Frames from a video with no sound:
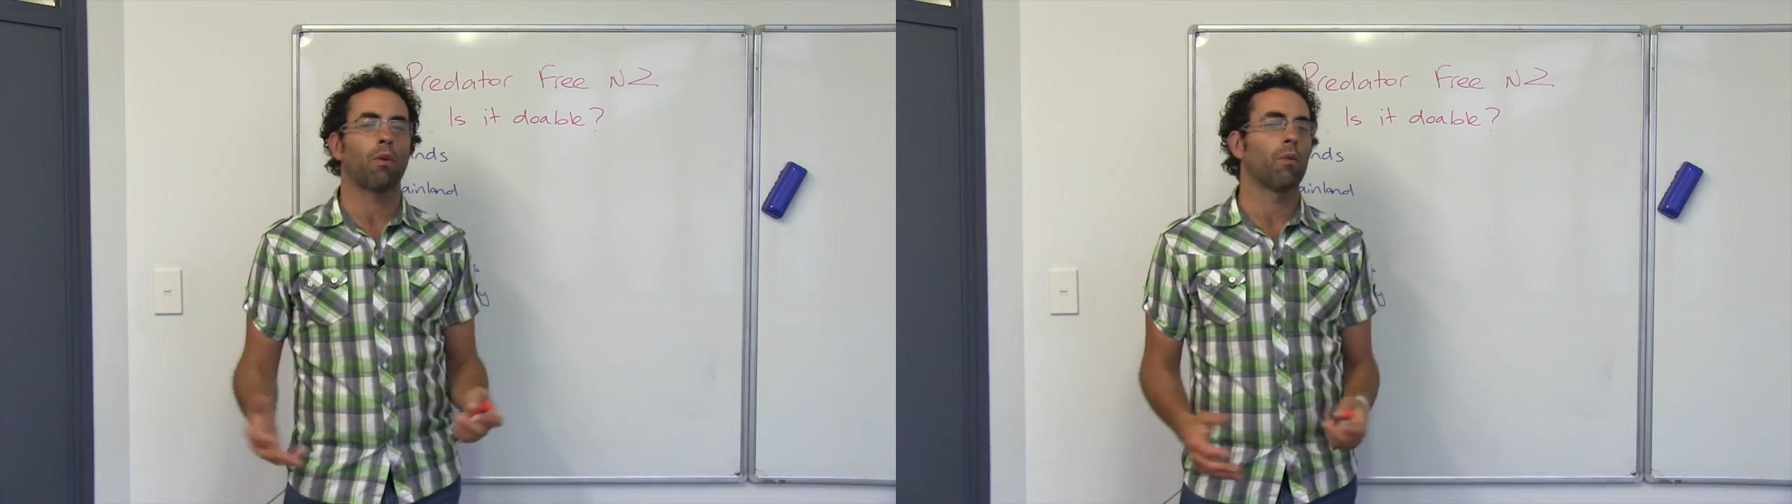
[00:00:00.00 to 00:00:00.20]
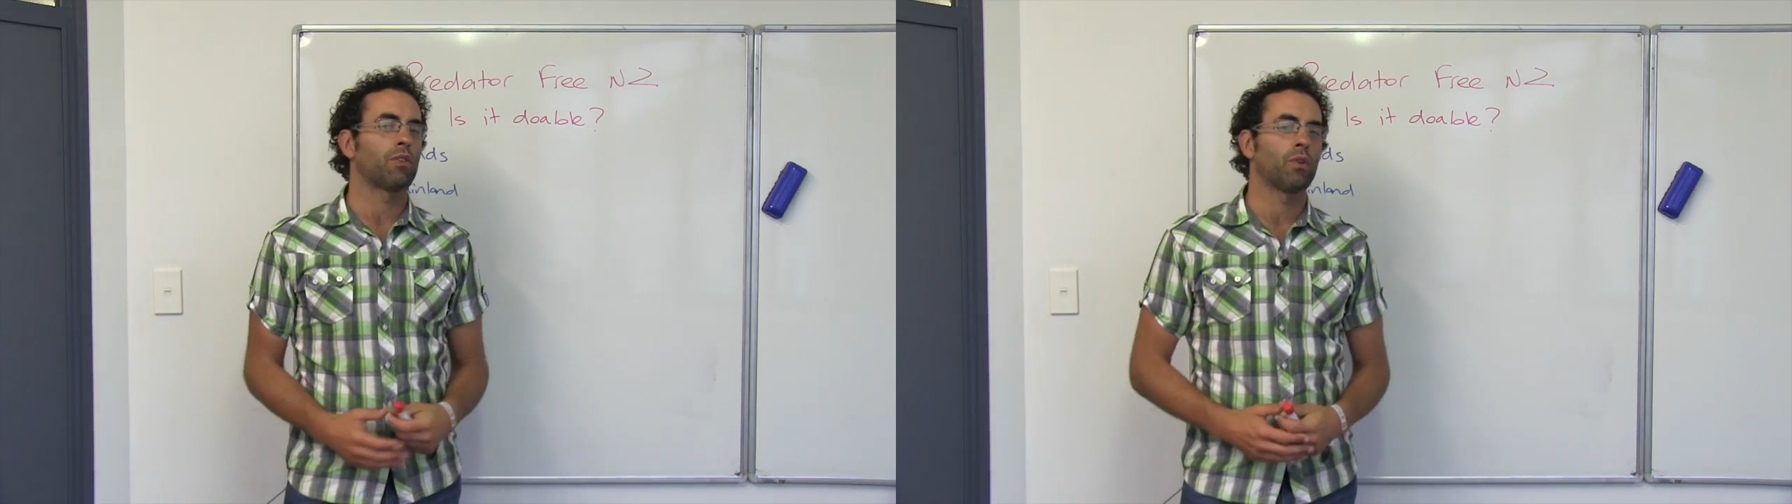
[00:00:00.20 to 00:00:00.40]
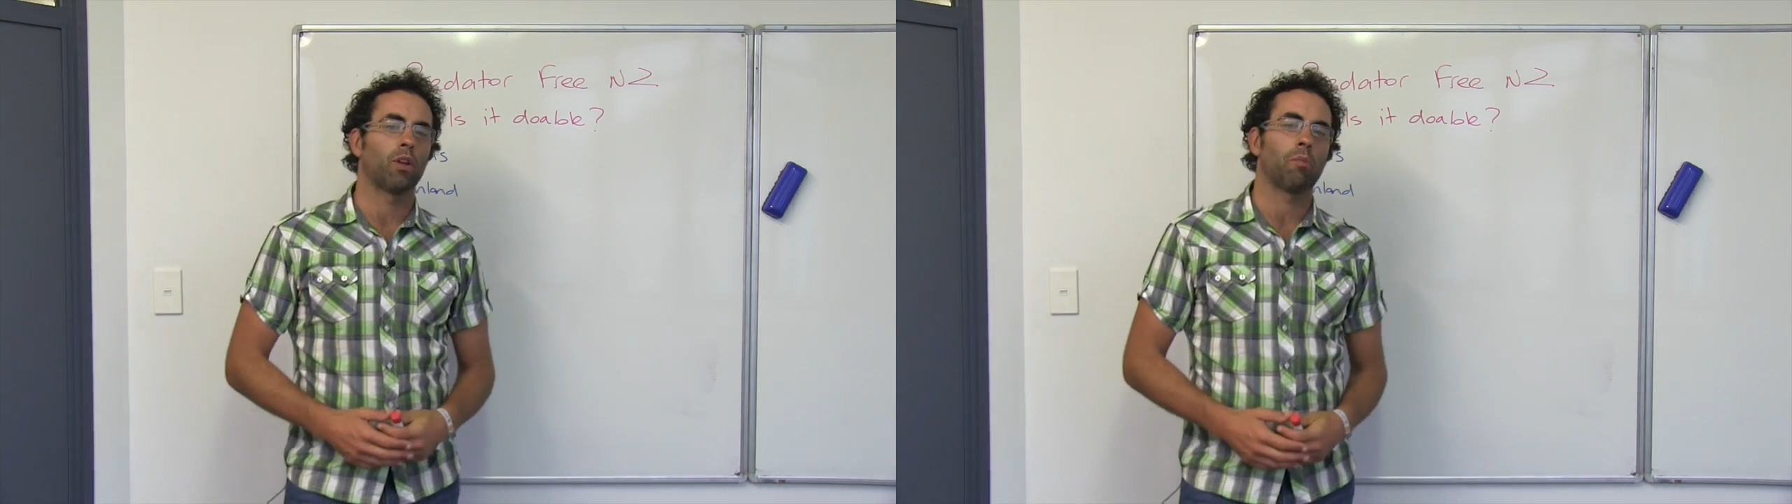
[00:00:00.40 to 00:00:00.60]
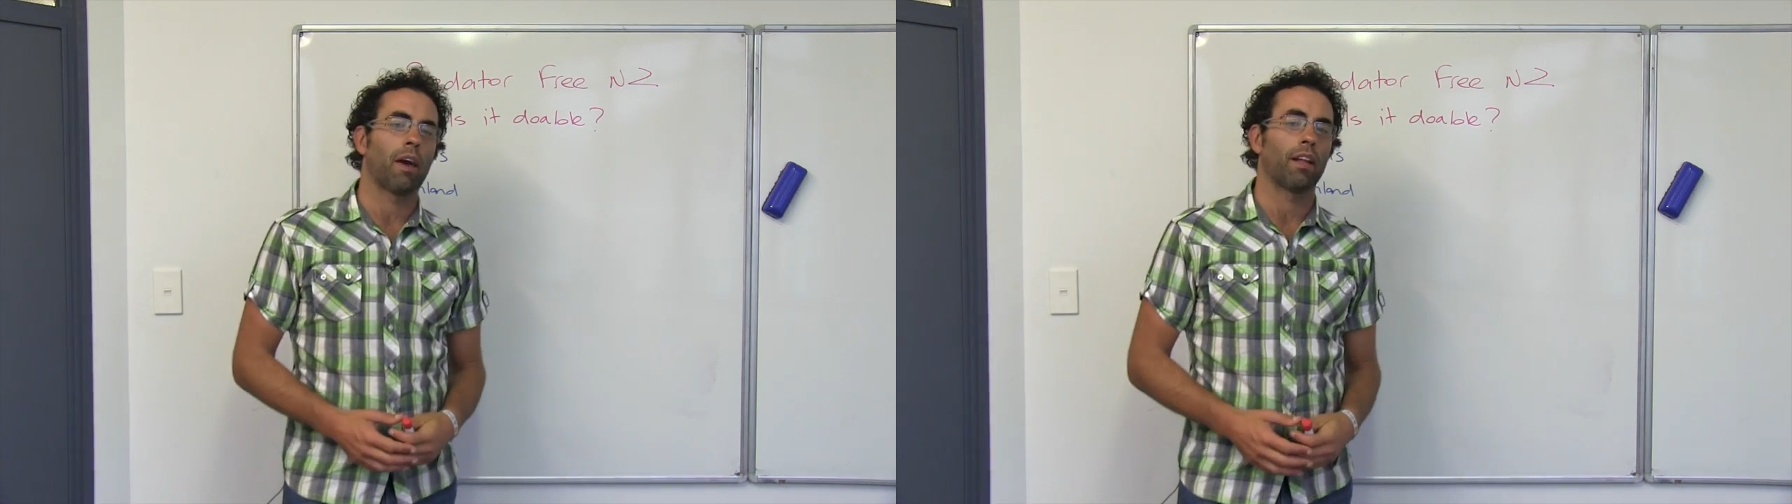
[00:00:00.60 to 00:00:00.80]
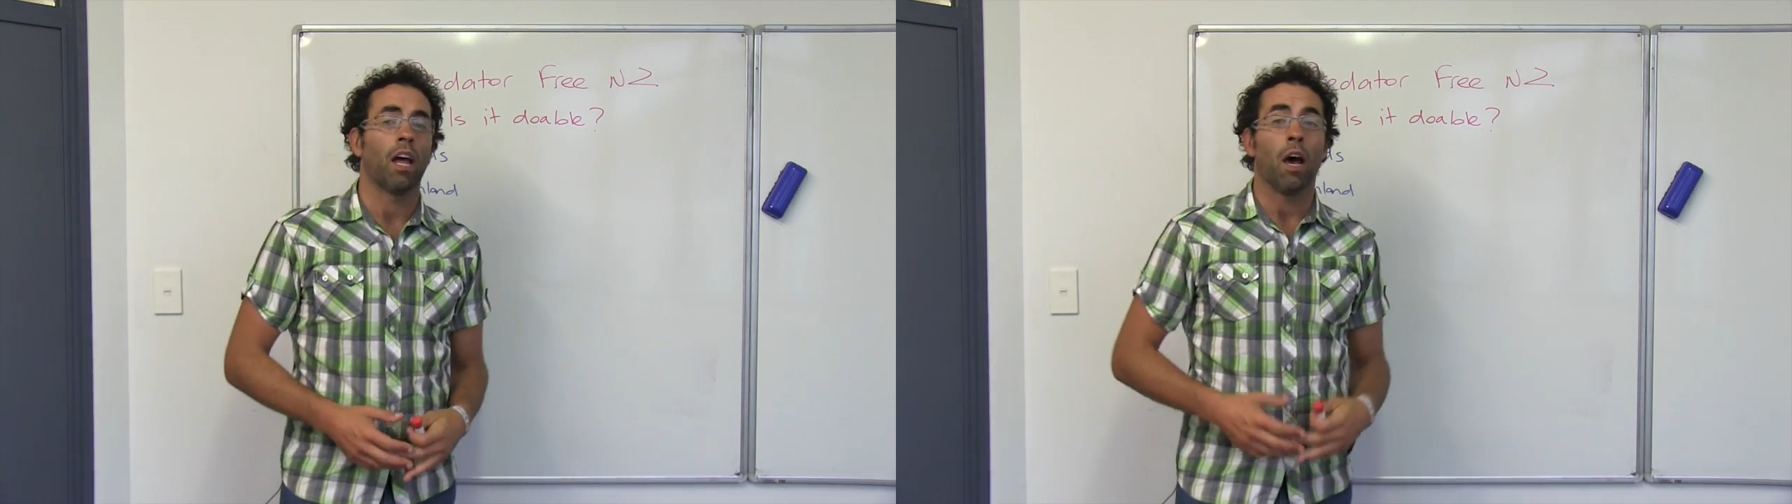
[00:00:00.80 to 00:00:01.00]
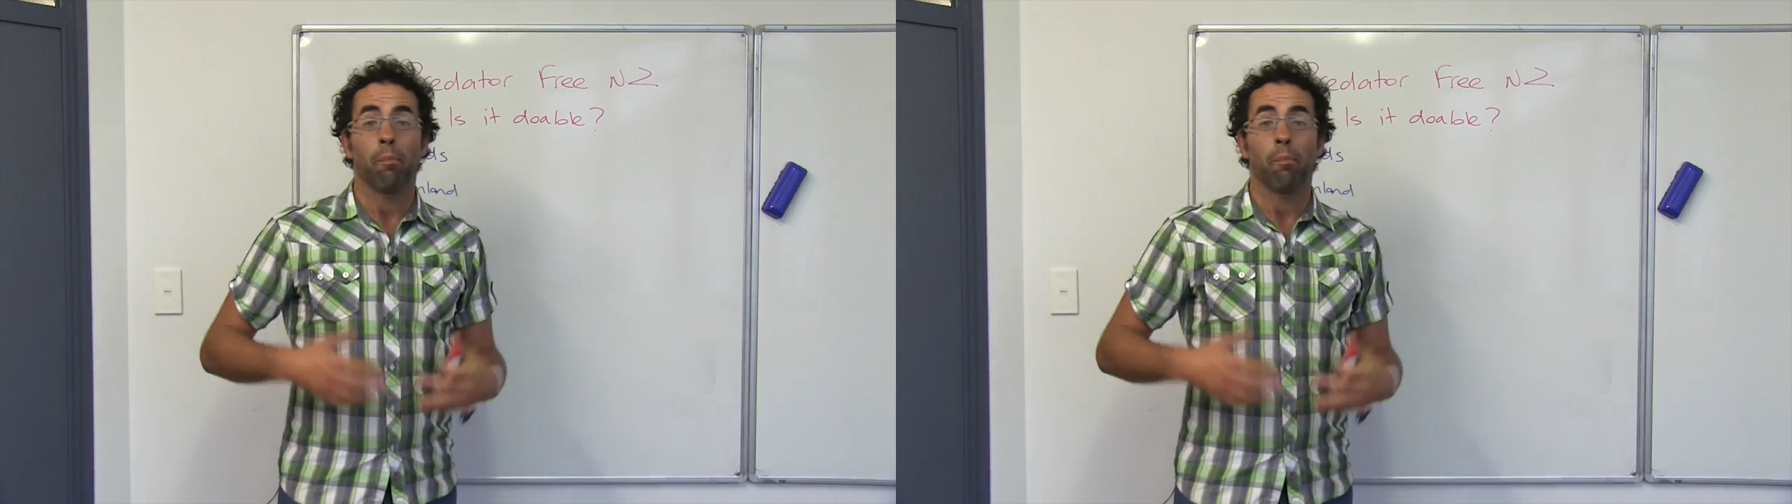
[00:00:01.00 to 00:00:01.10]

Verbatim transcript: Well, we're talking about